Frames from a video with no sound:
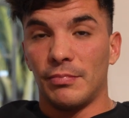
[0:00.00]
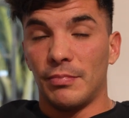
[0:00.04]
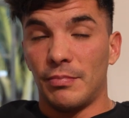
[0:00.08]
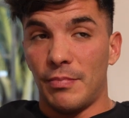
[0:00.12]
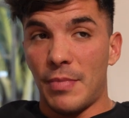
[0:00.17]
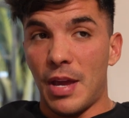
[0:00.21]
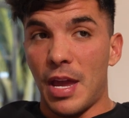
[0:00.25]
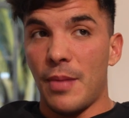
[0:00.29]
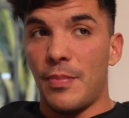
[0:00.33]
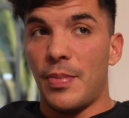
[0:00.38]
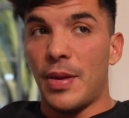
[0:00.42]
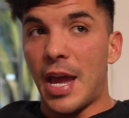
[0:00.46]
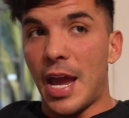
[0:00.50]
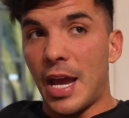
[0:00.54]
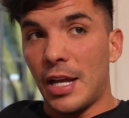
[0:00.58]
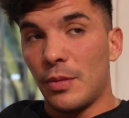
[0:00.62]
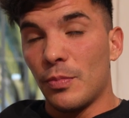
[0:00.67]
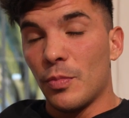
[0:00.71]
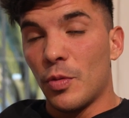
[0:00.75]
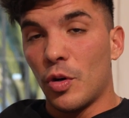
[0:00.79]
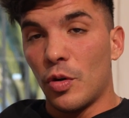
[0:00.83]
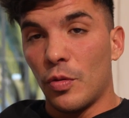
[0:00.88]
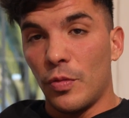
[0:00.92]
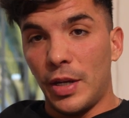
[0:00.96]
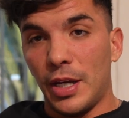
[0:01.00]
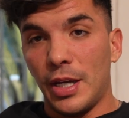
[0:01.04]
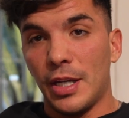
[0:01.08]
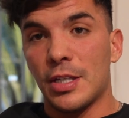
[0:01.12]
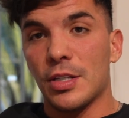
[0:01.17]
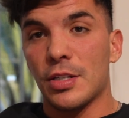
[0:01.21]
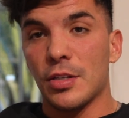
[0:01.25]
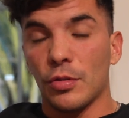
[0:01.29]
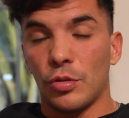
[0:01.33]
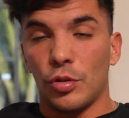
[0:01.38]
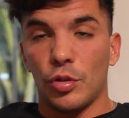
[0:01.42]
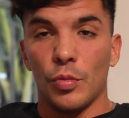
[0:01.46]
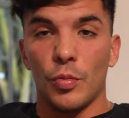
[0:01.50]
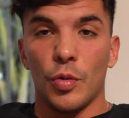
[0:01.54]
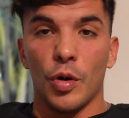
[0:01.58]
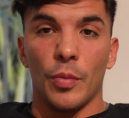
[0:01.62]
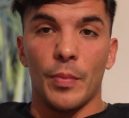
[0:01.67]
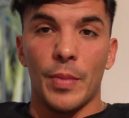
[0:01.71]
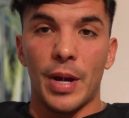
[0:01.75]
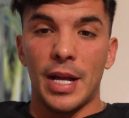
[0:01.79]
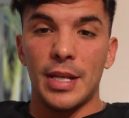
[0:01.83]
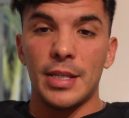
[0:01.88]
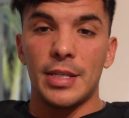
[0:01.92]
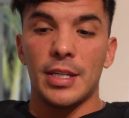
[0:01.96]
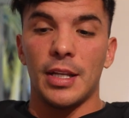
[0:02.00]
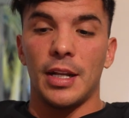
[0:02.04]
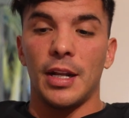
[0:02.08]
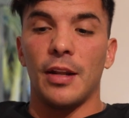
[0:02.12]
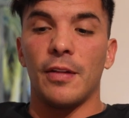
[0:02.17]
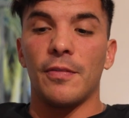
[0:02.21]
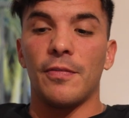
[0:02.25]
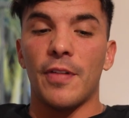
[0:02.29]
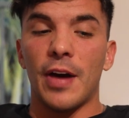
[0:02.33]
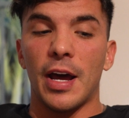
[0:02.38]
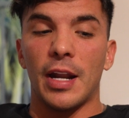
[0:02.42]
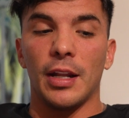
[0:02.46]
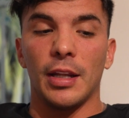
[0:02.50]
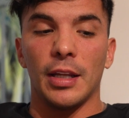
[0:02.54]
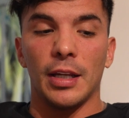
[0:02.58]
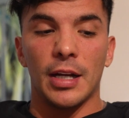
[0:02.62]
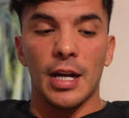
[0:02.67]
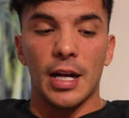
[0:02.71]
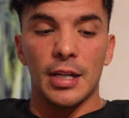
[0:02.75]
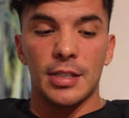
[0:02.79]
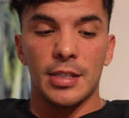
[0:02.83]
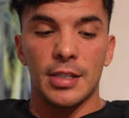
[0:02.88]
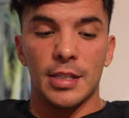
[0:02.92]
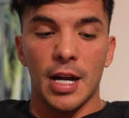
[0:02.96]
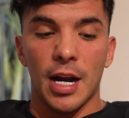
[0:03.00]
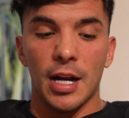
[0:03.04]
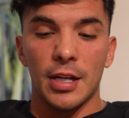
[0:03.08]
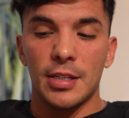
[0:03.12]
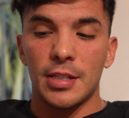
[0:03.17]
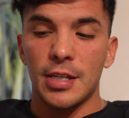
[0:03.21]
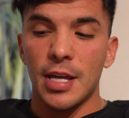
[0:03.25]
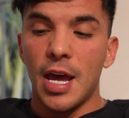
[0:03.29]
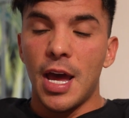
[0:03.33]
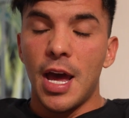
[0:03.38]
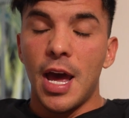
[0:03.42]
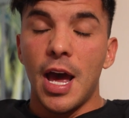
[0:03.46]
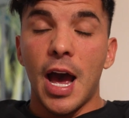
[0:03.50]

maybe 8 more weeks, so 2 more months, and then finally cut starts.